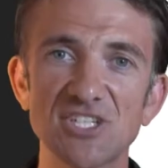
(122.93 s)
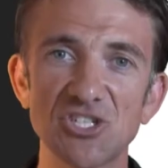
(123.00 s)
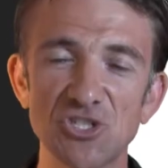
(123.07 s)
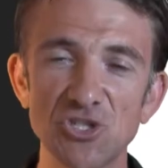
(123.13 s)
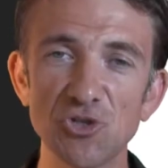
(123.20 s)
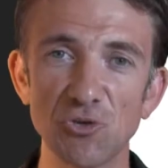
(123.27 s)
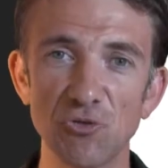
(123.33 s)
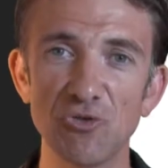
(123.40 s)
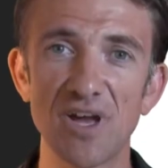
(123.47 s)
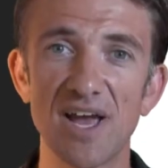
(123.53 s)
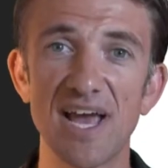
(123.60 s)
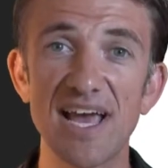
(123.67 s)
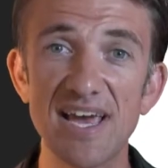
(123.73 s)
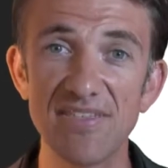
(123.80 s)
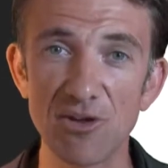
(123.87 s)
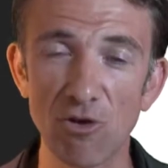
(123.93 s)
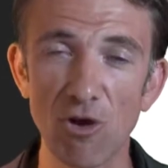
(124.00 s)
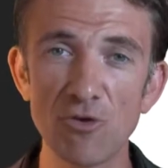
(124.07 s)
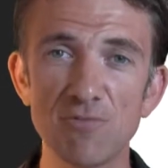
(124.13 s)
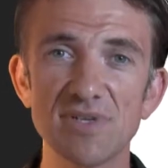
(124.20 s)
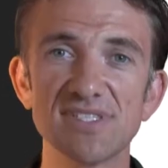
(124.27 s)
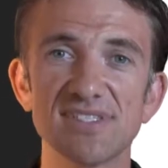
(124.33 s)
to do in their
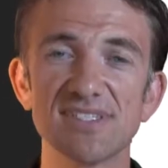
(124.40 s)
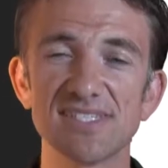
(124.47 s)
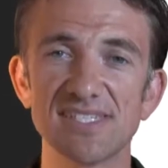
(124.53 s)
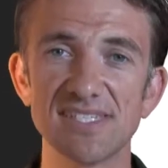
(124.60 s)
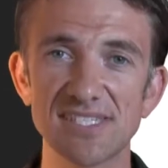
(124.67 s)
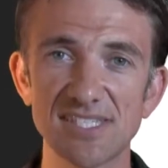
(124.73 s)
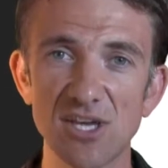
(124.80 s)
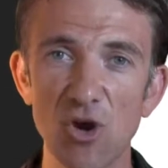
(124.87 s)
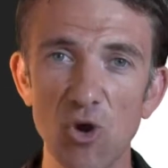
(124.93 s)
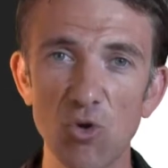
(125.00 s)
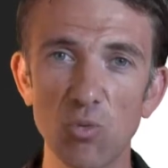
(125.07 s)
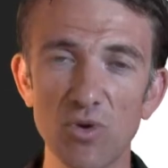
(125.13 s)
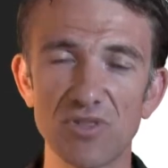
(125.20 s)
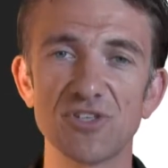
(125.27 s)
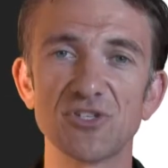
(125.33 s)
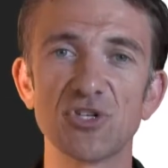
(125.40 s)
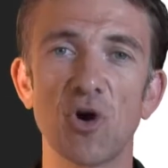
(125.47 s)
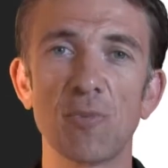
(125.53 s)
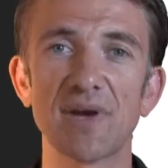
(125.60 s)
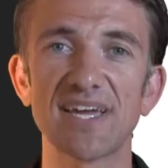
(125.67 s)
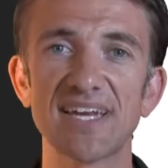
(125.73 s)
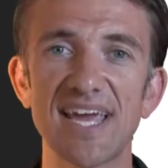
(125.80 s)
own businesses with the
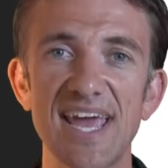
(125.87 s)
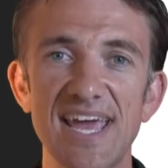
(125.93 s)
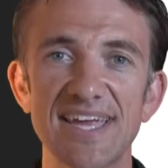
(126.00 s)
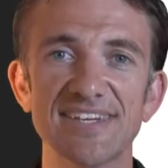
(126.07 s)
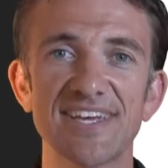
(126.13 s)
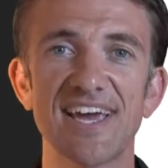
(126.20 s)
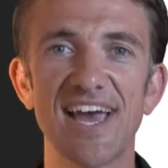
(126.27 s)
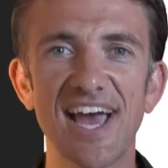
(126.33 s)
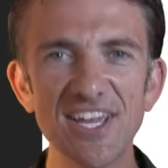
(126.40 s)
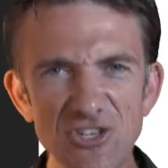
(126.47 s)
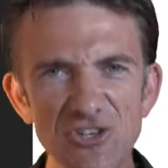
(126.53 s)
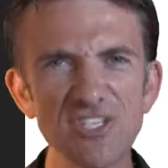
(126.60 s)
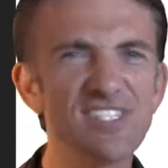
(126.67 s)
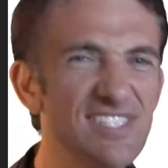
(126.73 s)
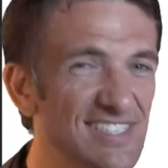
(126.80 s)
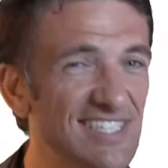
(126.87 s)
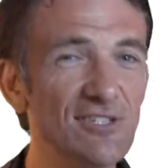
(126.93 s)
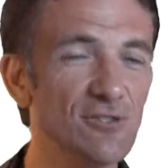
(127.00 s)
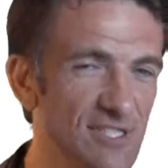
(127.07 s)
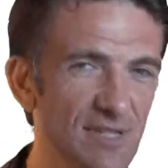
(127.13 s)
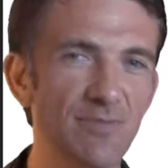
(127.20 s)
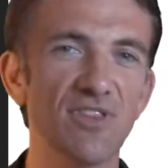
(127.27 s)
topic at hand. And you can steal
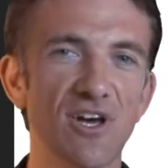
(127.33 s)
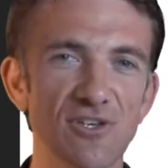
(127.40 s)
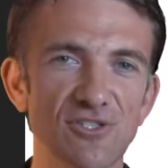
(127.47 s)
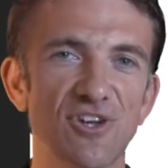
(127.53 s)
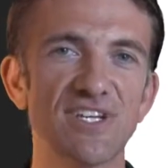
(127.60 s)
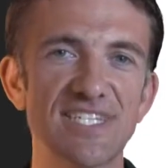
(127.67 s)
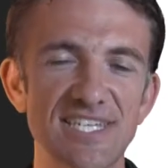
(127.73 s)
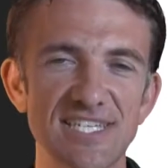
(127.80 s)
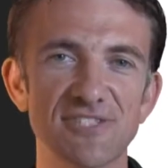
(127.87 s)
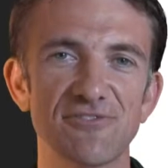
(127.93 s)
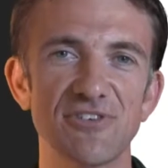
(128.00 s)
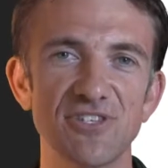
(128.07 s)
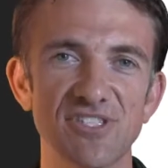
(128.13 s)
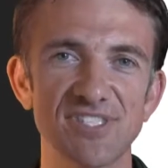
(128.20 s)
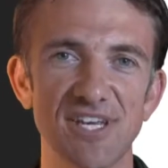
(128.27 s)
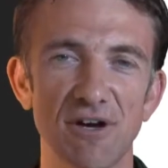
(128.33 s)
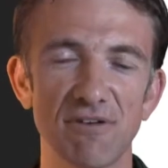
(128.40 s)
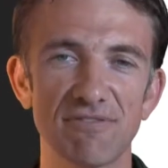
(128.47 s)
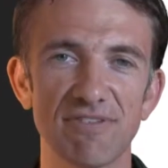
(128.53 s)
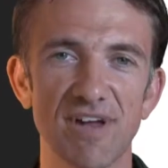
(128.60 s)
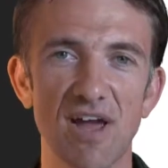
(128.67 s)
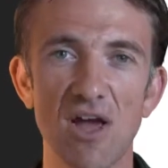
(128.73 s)
some of those ideas for yourself.